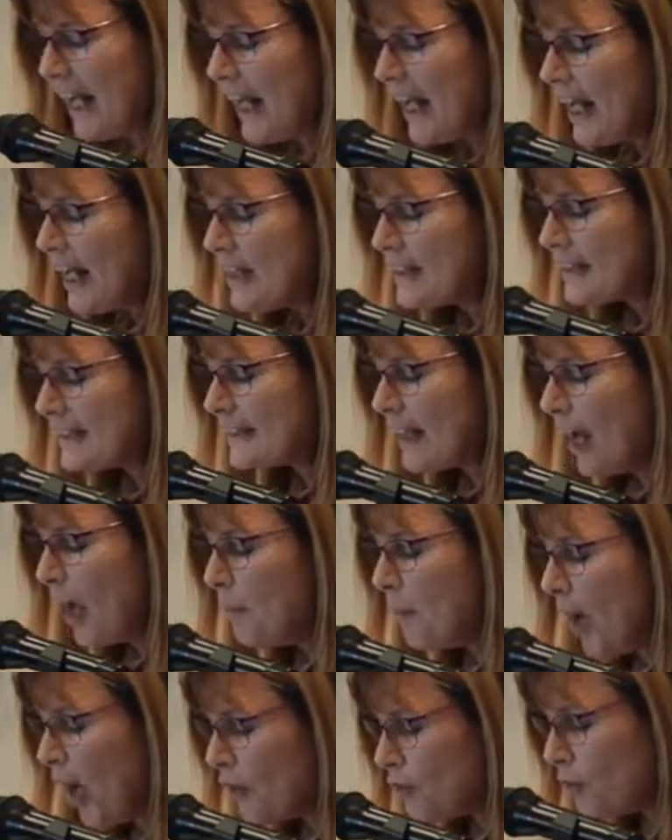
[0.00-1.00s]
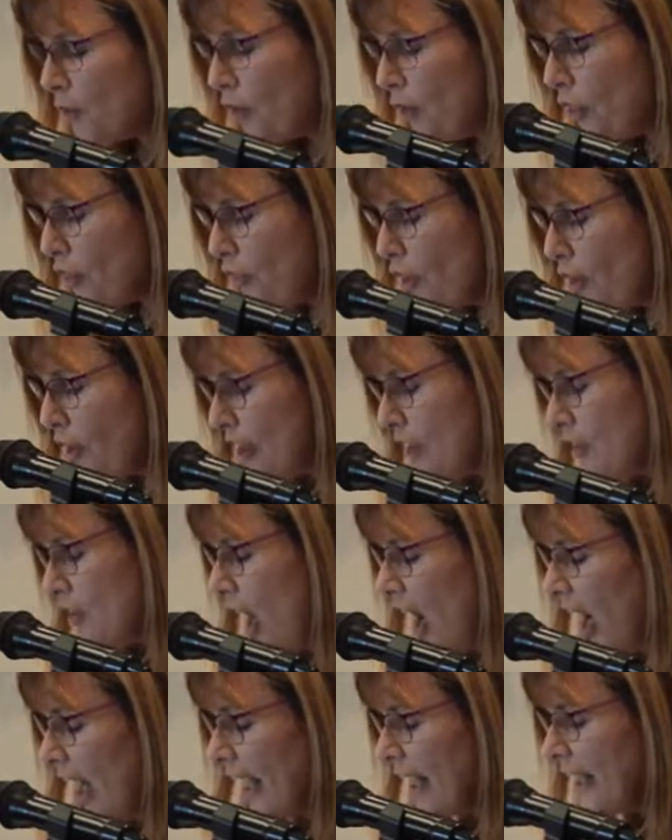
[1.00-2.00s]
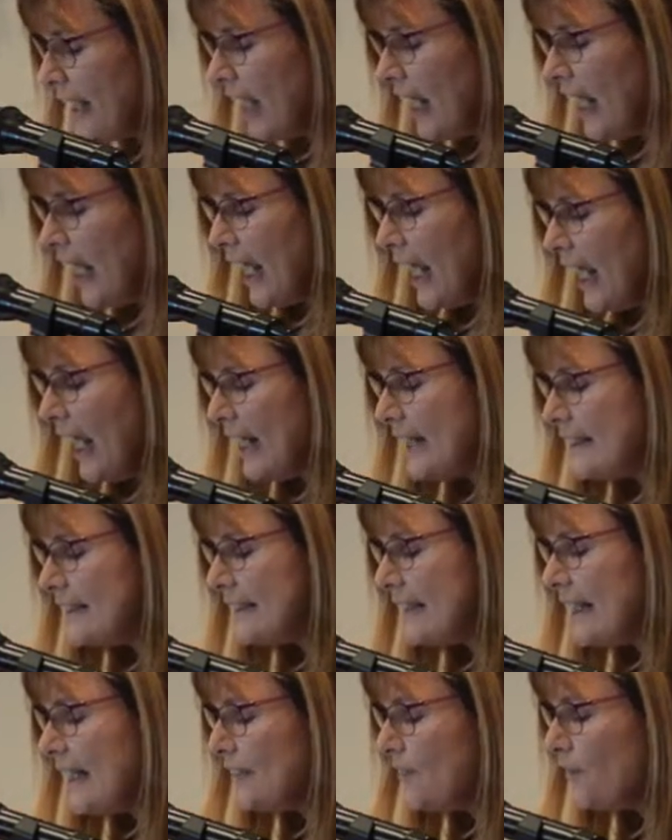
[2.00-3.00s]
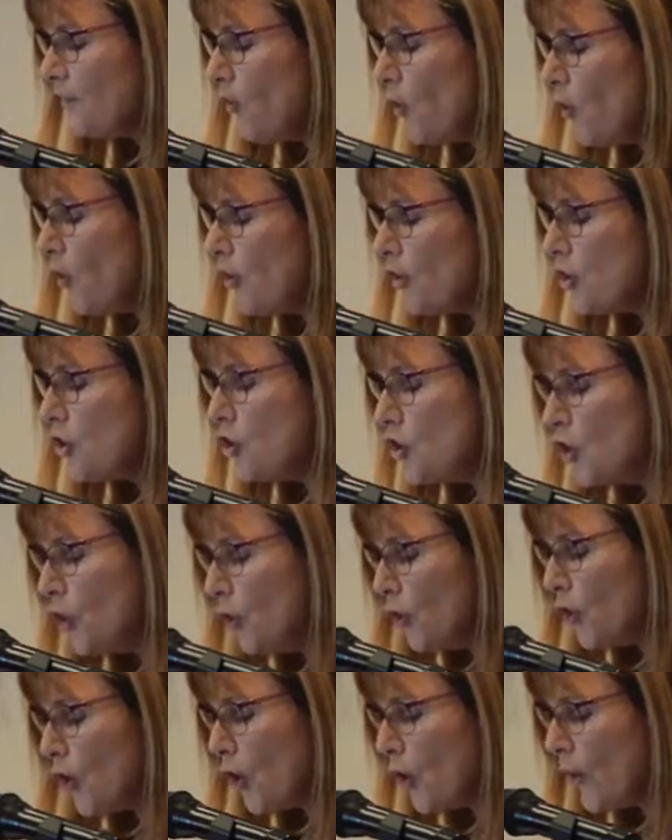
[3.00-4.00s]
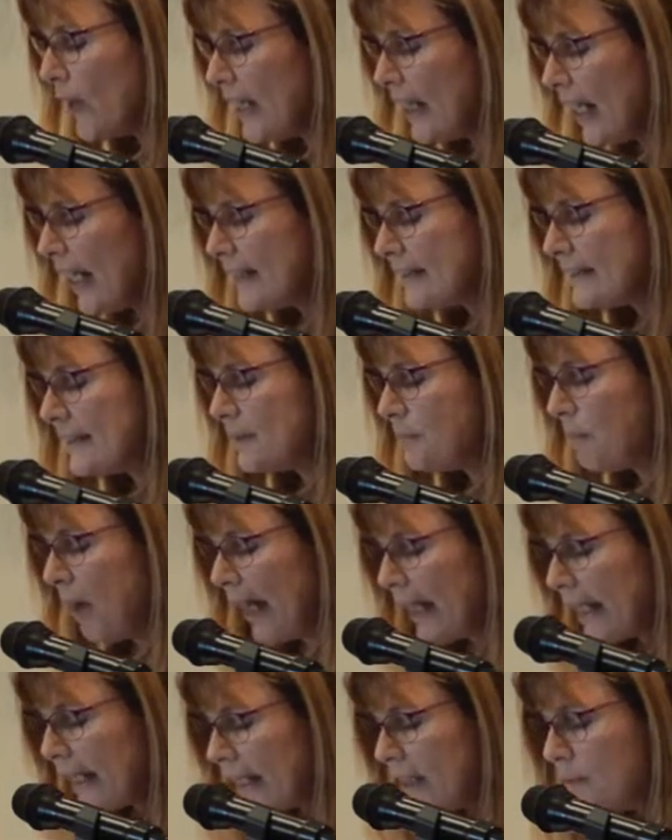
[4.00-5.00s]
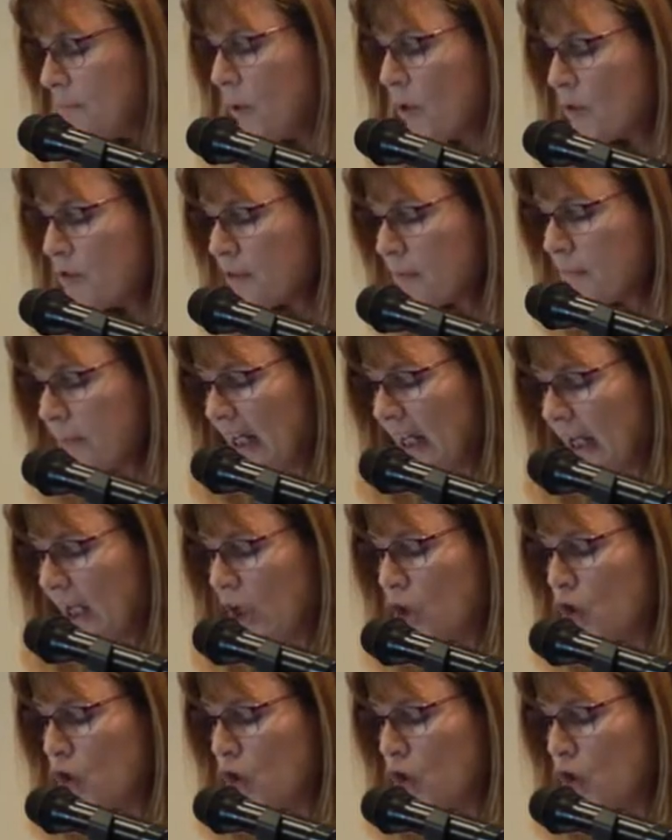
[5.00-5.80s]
in Psalm 139, it says, Paul, you created my inmost being.